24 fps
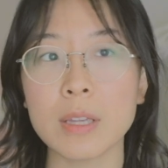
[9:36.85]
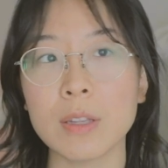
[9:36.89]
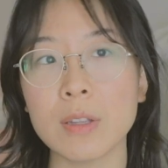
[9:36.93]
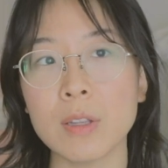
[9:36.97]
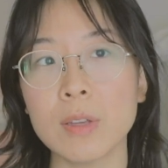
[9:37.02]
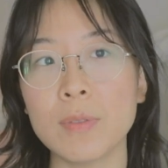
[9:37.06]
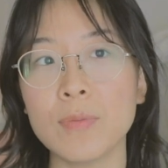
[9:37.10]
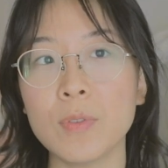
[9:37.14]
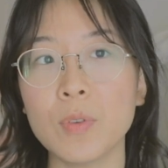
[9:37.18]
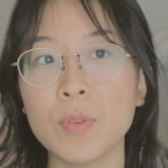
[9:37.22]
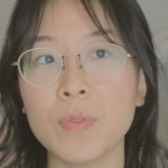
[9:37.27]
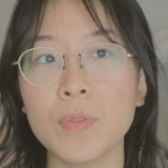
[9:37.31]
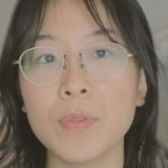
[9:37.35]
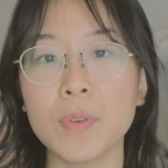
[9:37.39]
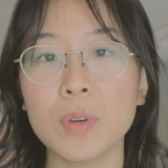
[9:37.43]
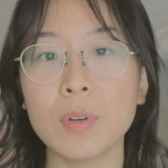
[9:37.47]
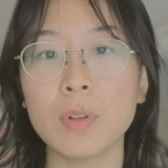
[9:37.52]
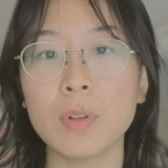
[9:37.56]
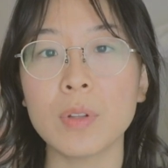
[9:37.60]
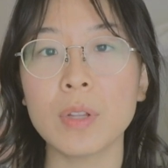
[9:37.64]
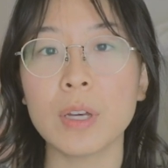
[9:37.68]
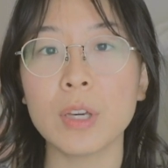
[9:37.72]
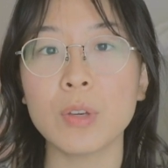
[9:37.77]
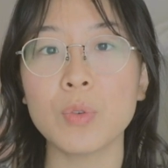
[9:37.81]
and if you
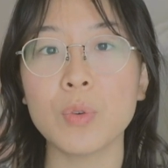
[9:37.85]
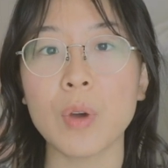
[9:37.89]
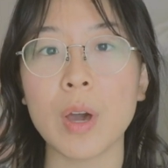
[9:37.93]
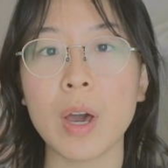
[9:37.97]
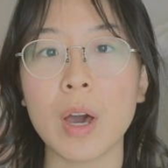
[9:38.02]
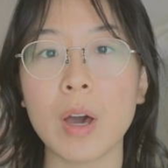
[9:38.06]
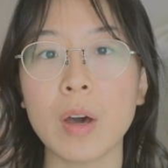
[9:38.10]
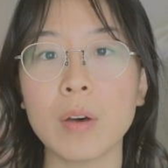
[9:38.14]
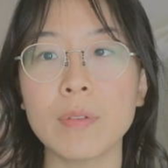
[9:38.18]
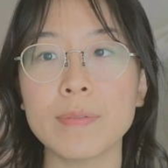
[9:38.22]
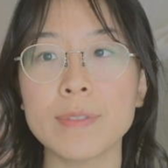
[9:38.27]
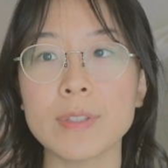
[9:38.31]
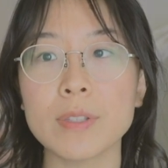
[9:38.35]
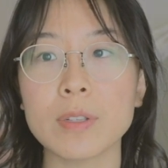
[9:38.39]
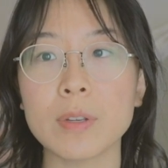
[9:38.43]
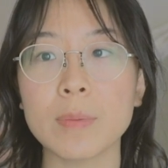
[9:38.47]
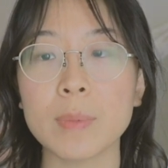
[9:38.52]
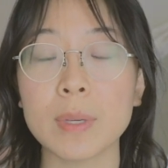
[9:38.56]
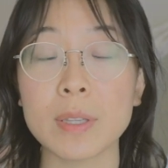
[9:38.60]
feel like you have some